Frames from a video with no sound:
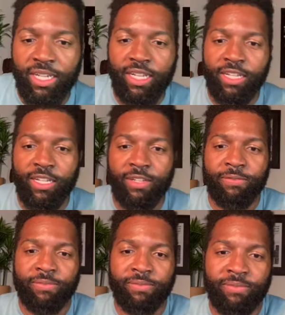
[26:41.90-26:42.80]

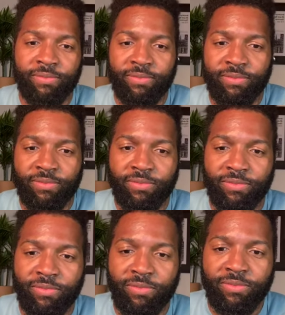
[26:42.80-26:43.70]
Mishak says, I didn't think the
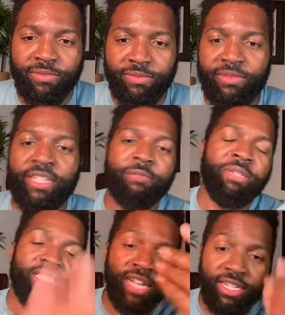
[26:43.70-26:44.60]
nasal swab was a big
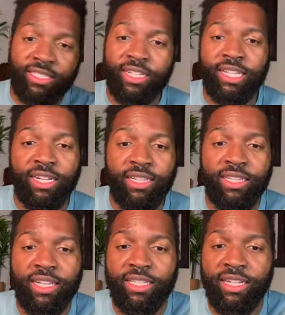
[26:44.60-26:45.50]
deal at all. Me
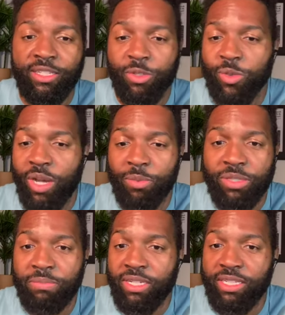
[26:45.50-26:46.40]
neither. It might
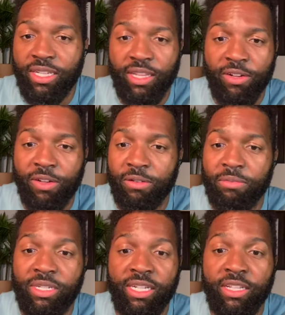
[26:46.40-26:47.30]
depend on the
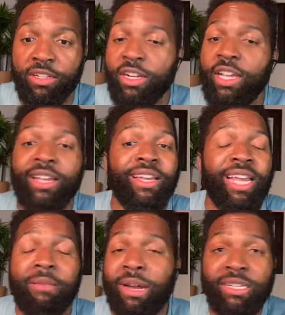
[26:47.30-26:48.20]
operator too,
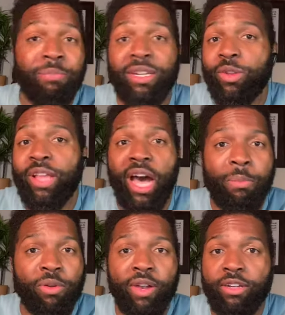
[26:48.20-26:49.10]
or just,
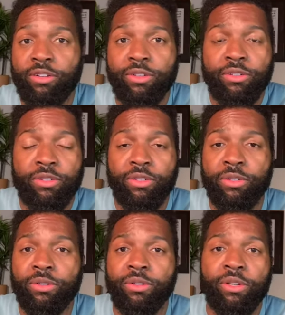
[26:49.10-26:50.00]
you know,
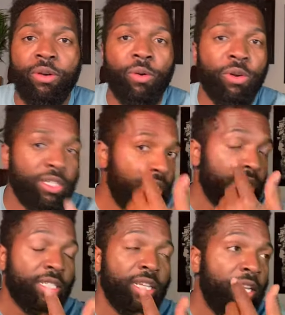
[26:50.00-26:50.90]
I also
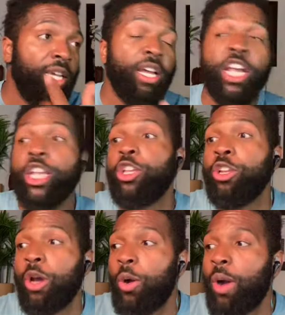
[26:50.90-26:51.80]
had
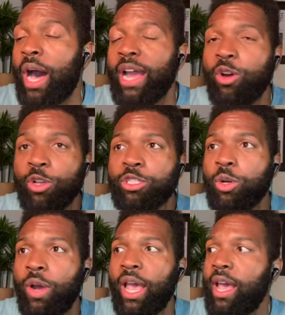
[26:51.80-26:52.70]
a
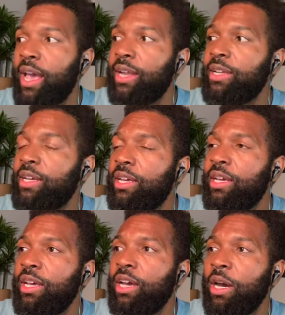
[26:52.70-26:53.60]
procedure a few years
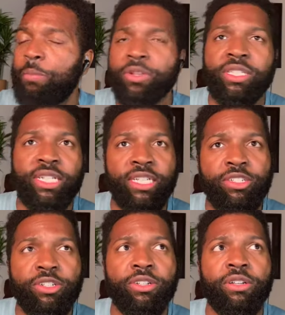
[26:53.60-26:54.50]
back
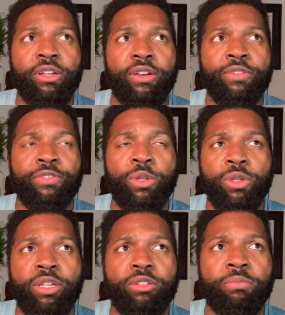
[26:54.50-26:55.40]
because I had some
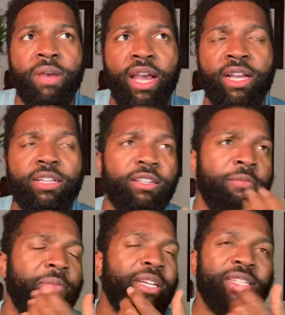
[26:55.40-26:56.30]
situation with my
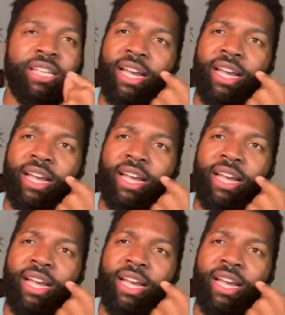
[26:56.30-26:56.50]
um,